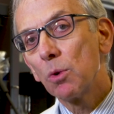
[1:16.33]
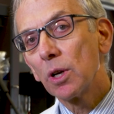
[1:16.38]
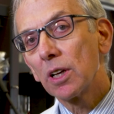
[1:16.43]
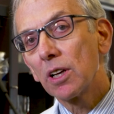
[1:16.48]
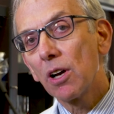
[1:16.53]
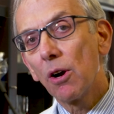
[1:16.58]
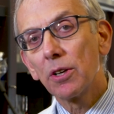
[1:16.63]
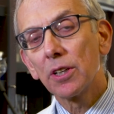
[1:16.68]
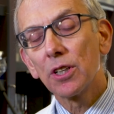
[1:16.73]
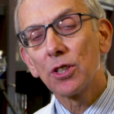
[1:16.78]
we're
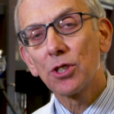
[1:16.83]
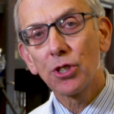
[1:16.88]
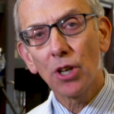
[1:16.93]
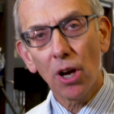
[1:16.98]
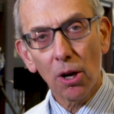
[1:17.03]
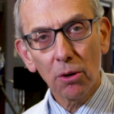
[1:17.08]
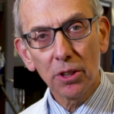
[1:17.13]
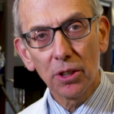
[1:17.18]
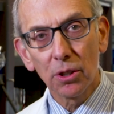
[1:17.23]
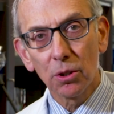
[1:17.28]
going to
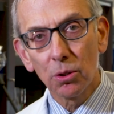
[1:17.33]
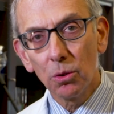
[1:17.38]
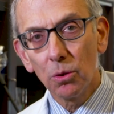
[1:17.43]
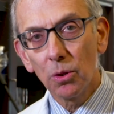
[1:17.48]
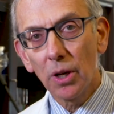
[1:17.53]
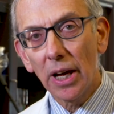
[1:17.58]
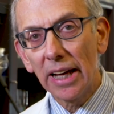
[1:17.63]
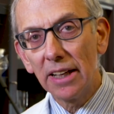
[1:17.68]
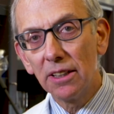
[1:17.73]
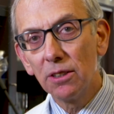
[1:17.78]
show
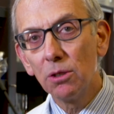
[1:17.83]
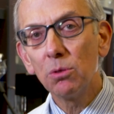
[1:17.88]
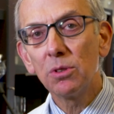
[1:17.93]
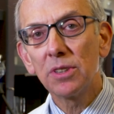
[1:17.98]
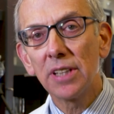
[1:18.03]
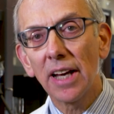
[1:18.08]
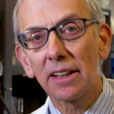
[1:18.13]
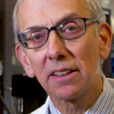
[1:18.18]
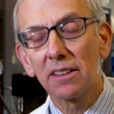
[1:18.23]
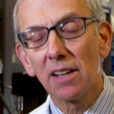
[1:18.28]
you a new
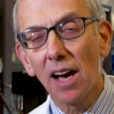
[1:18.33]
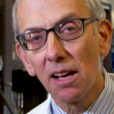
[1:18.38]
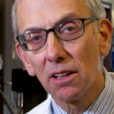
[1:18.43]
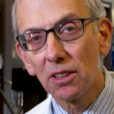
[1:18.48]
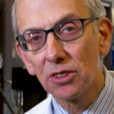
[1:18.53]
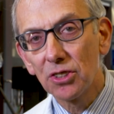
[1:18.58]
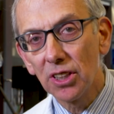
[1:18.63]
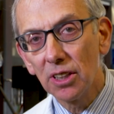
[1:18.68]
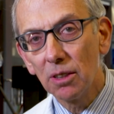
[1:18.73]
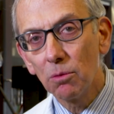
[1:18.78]

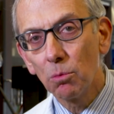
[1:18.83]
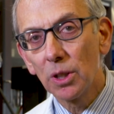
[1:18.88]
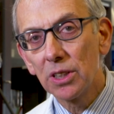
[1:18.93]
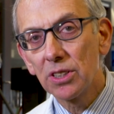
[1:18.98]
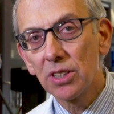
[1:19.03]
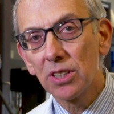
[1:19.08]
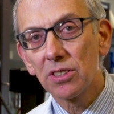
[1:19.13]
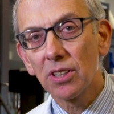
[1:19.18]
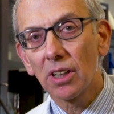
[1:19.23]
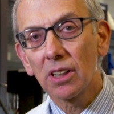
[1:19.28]
technology
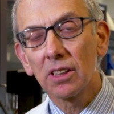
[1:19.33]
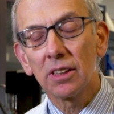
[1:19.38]
which is a